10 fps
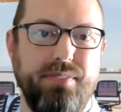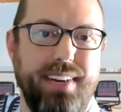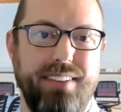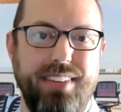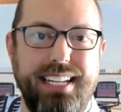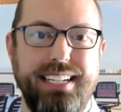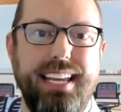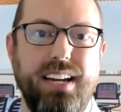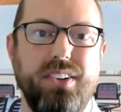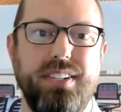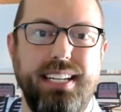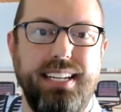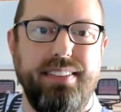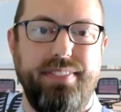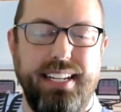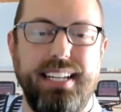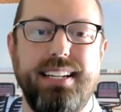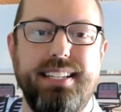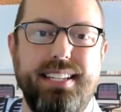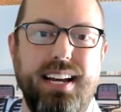Miami-Dade County,
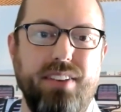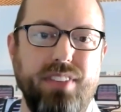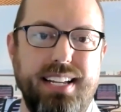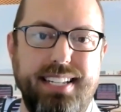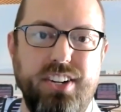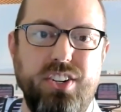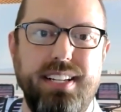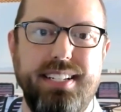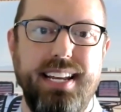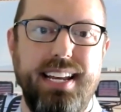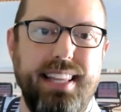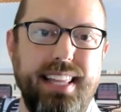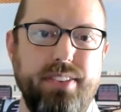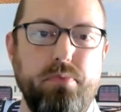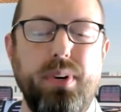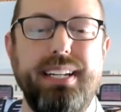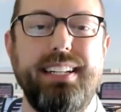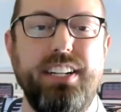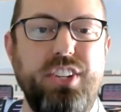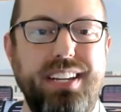Phoenix, um, Los Angeles, they've appointed
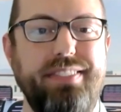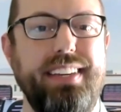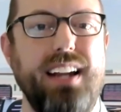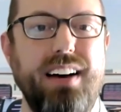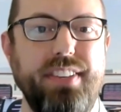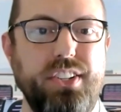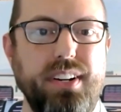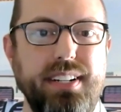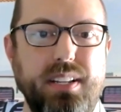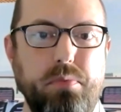a chief heat officer as the